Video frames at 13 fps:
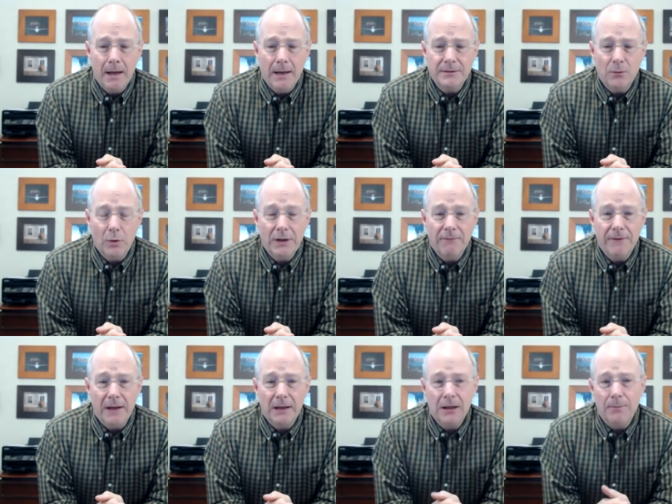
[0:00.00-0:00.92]
so we
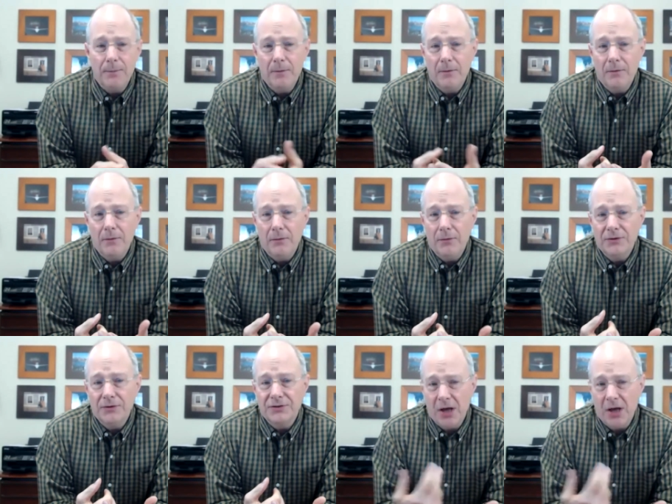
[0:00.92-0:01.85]
develop
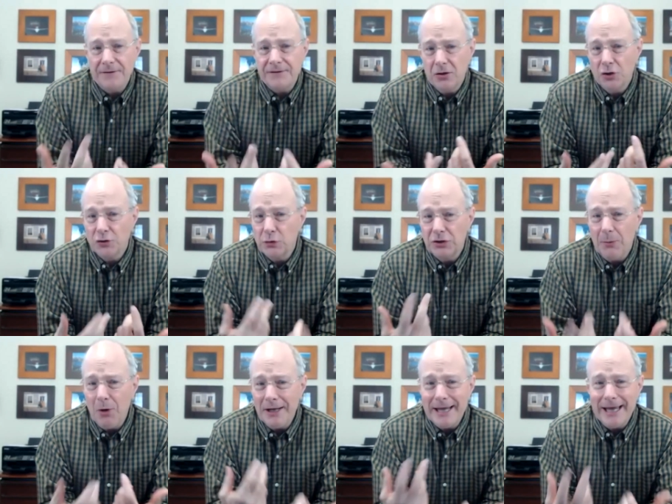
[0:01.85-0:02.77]
the soft skills, which I'm
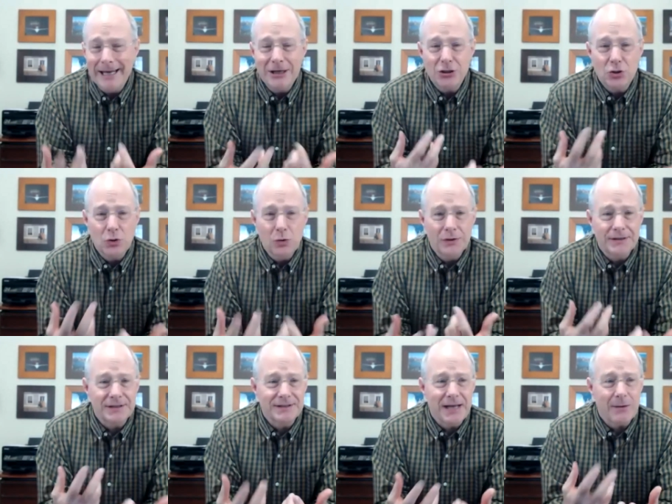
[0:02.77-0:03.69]
going to get into in
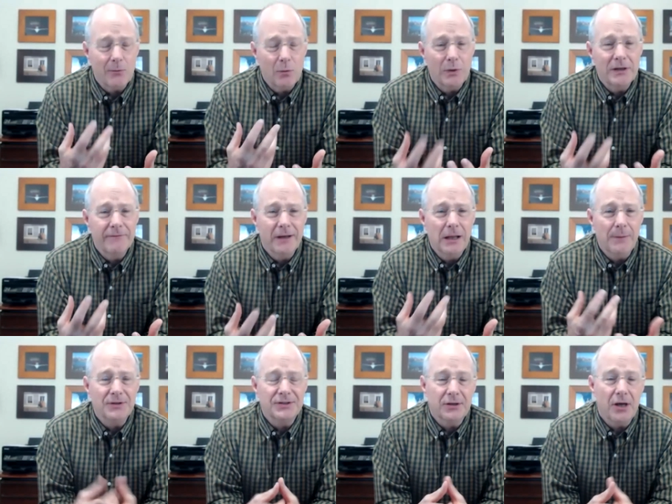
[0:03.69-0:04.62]
just a second. We
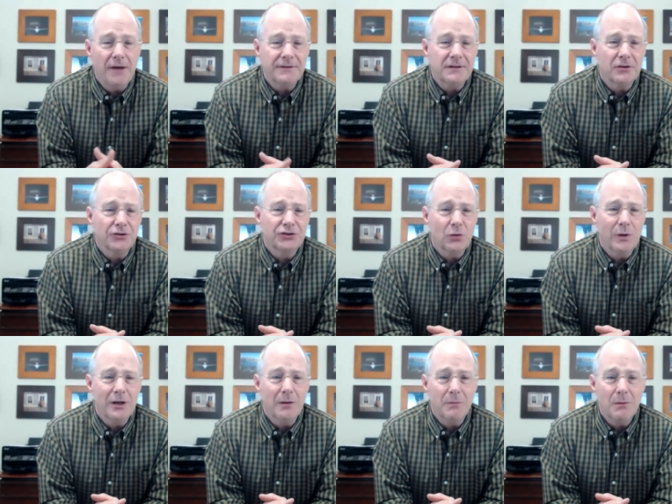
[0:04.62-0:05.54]
develop the soft skills so
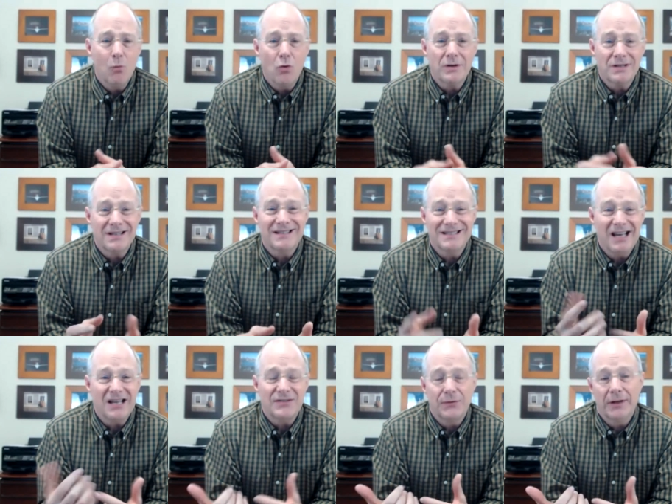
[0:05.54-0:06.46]
we can be more
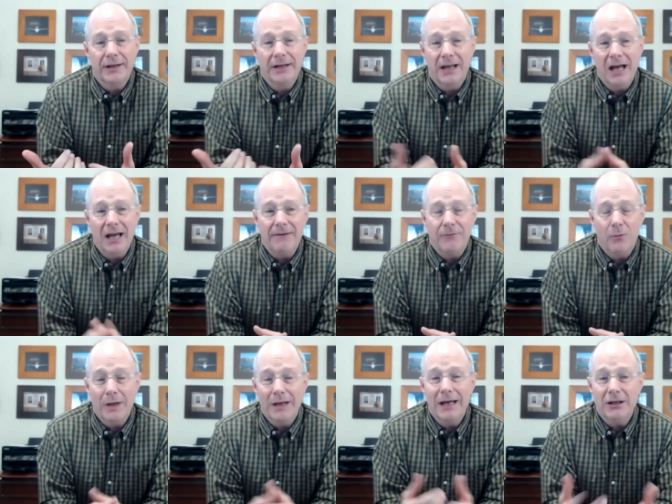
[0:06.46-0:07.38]
successful in life.
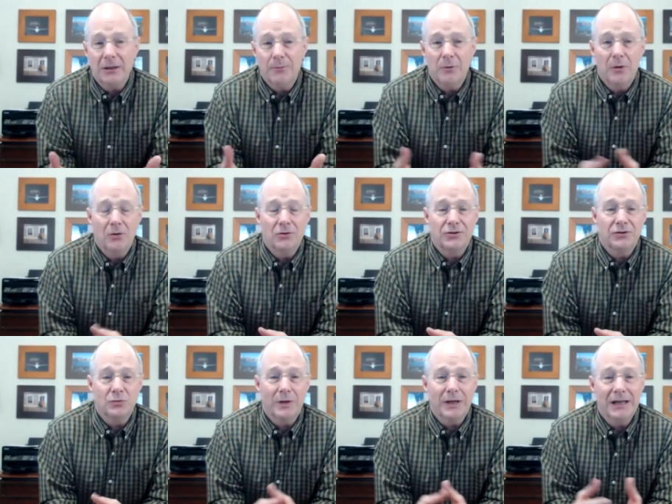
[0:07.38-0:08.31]
We can get the
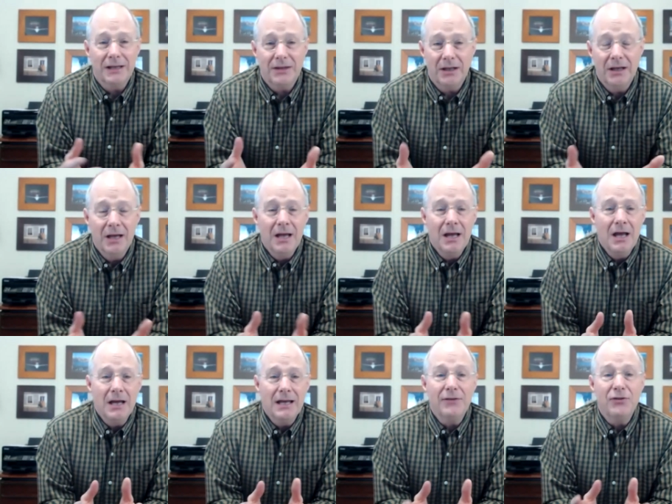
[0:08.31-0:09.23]
promotions. We can get the
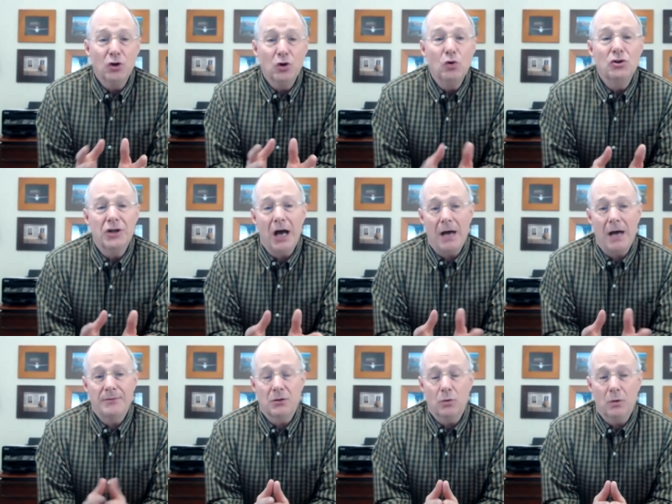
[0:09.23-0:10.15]
get the new
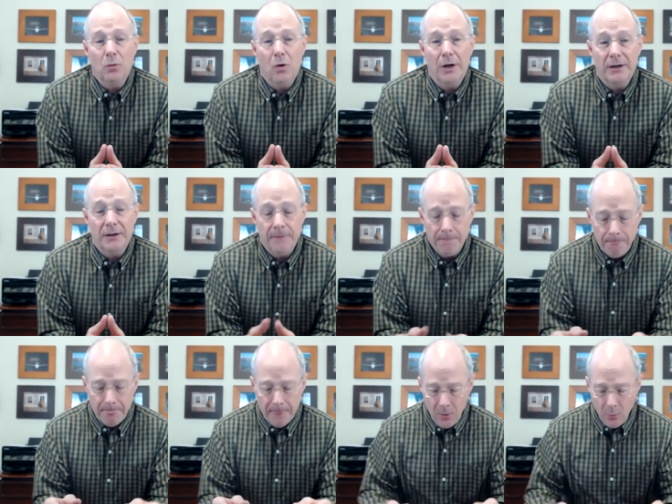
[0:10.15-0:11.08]
jobs that we wanted.
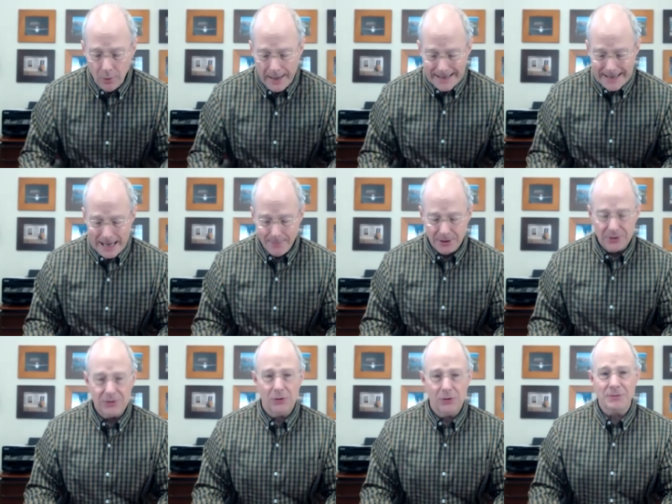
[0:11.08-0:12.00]
When I came into
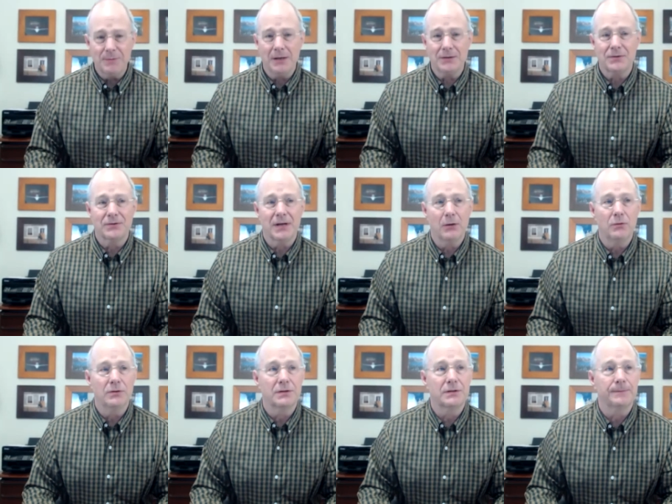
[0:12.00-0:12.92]
Toastmasters, I
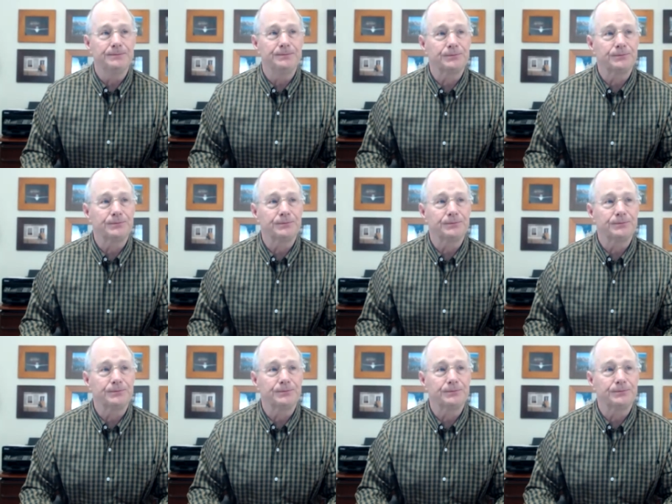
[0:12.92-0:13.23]
was,